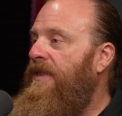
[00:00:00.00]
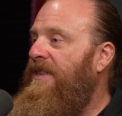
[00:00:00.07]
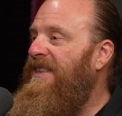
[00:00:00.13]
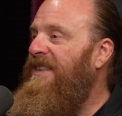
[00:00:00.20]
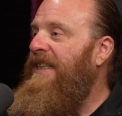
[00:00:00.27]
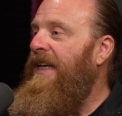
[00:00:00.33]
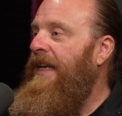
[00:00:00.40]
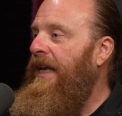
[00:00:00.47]

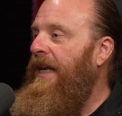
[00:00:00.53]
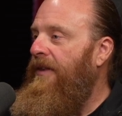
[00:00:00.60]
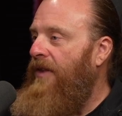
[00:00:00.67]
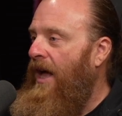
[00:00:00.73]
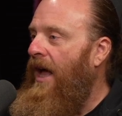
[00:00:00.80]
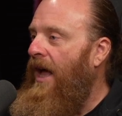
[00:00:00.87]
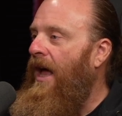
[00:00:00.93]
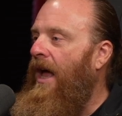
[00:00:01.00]
sinking
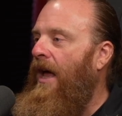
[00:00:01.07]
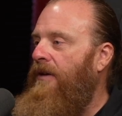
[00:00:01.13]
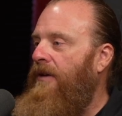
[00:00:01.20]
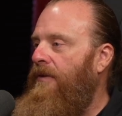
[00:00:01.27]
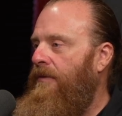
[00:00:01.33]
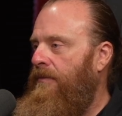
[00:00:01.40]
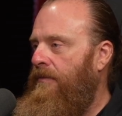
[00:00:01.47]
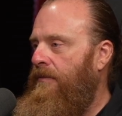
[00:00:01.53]
the
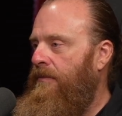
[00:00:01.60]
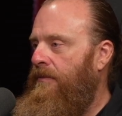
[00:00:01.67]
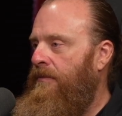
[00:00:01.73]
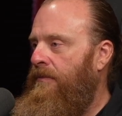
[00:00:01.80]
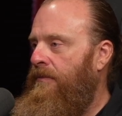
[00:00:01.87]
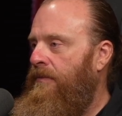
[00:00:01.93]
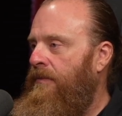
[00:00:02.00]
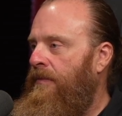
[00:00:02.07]
heart.
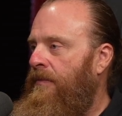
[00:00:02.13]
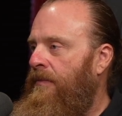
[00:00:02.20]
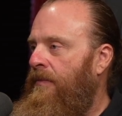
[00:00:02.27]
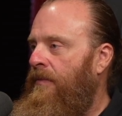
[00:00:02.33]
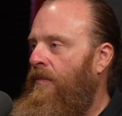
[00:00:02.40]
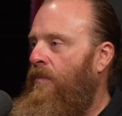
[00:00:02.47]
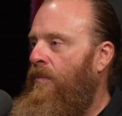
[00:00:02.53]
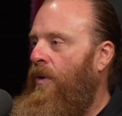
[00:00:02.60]

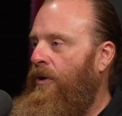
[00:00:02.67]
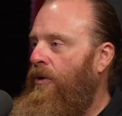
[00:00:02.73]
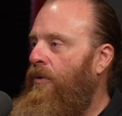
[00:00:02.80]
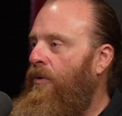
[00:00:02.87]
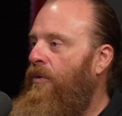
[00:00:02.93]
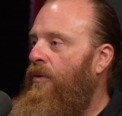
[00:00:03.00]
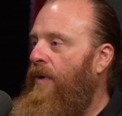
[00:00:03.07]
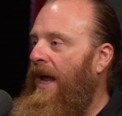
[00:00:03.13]
When
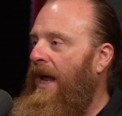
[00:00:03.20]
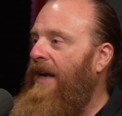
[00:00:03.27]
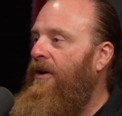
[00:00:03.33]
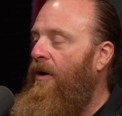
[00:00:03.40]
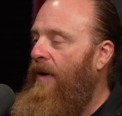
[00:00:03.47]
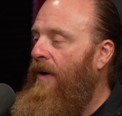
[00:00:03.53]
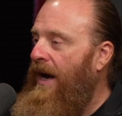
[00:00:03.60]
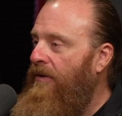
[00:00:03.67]
you create
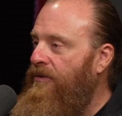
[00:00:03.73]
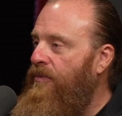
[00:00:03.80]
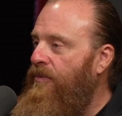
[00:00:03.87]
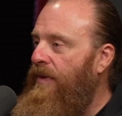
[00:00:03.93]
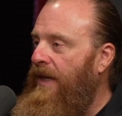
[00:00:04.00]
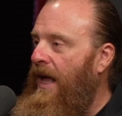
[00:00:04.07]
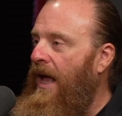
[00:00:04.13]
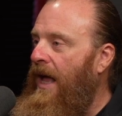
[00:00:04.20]
coherence
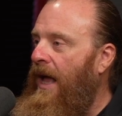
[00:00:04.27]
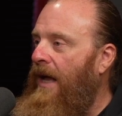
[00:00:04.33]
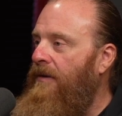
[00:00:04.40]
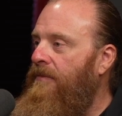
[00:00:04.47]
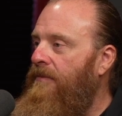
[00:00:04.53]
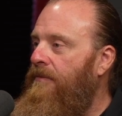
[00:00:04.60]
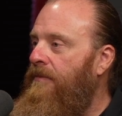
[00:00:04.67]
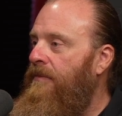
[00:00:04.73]
with the
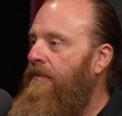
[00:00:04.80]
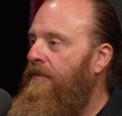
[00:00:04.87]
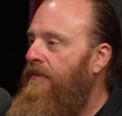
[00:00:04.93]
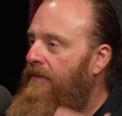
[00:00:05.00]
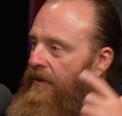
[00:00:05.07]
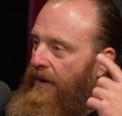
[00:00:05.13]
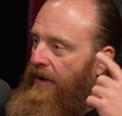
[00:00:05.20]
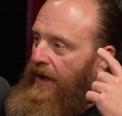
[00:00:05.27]
heart,
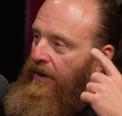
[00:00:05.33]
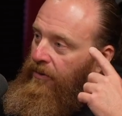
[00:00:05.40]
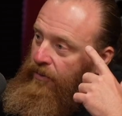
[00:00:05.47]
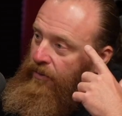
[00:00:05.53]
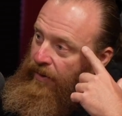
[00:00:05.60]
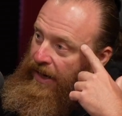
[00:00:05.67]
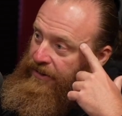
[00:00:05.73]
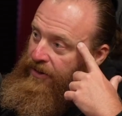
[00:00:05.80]
it
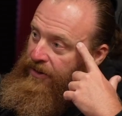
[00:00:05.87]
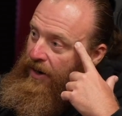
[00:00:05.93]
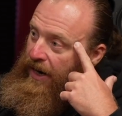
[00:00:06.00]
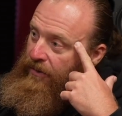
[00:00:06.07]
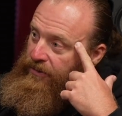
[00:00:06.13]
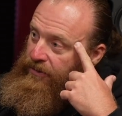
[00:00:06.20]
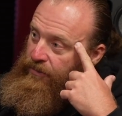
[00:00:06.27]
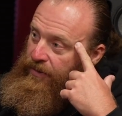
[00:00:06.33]
creates
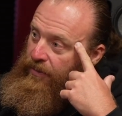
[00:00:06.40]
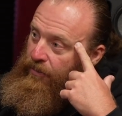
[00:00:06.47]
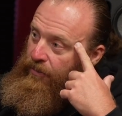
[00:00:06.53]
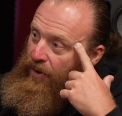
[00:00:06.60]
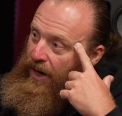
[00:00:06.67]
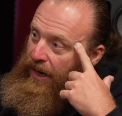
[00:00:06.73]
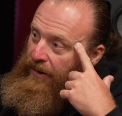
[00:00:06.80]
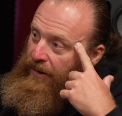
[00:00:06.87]
coherence with the
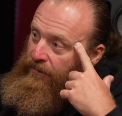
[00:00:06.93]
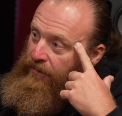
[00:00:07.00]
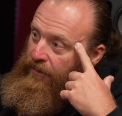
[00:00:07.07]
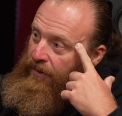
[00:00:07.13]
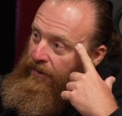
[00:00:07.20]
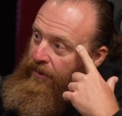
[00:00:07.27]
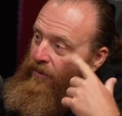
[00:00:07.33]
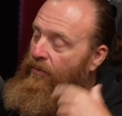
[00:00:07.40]
brain,
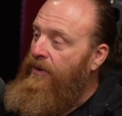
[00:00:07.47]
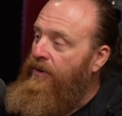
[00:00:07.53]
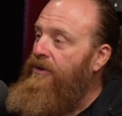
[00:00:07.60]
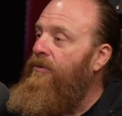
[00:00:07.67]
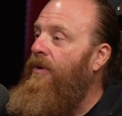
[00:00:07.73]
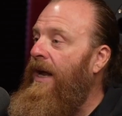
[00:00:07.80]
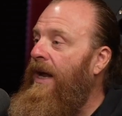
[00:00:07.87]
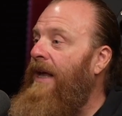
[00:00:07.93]

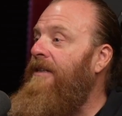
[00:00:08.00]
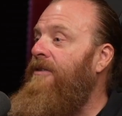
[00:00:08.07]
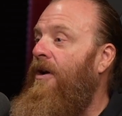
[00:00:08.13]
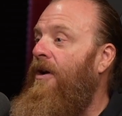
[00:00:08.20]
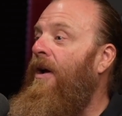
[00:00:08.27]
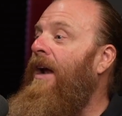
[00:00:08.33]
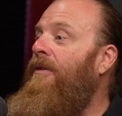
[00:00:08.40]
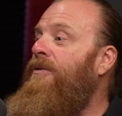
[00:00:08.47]
which creates
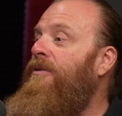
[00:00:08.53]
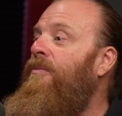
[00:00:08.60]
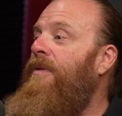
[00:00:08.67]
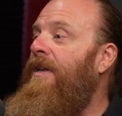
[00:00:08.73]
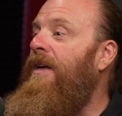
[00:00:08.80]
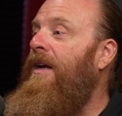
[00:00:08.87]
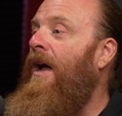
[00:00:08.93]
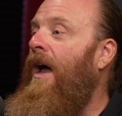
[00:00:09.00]
coherence
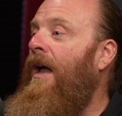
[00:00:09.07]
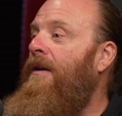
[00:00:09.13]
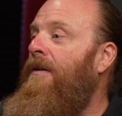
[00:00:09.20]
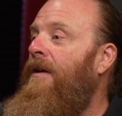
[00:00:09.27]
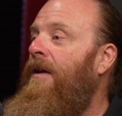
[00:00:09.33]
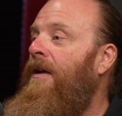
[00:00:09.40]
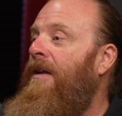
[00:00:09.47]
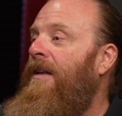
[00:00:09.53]
with the gut.
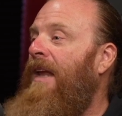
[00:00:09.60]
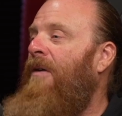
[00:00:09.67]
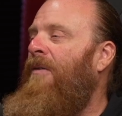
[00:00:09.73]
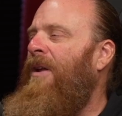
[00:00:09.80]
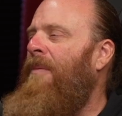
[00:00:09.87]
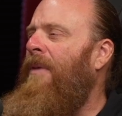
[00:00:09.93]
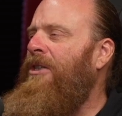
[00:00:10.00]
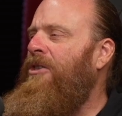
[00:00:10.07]
Now,
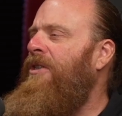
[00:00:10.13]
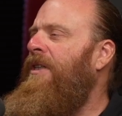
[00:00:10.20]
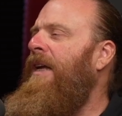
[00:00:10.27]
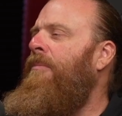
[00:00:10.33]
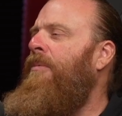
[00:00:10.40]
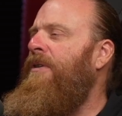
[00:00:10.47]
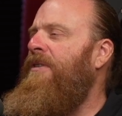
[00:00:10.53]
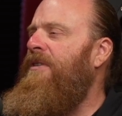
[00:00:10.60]
on a much
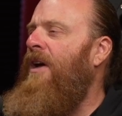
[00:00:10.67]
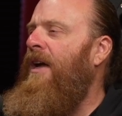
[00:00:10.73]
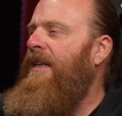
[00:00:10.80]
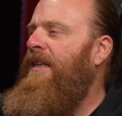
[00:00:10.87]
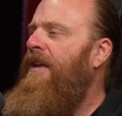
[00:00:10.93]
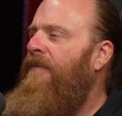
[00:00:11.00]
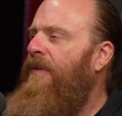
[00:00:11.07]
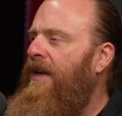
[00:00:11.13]
deeper
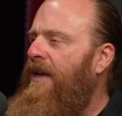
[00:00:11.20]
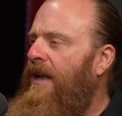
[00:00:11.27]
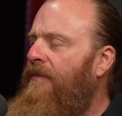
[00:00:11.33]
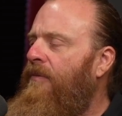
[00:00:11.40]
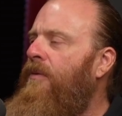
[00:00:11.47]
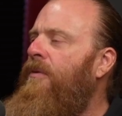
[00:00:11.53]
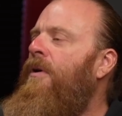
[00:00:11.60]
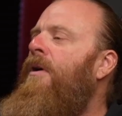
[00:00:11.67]
scientific
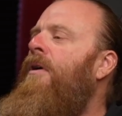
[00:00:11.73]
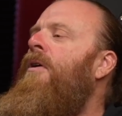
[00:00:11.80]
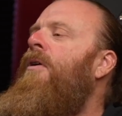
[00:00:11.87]
level,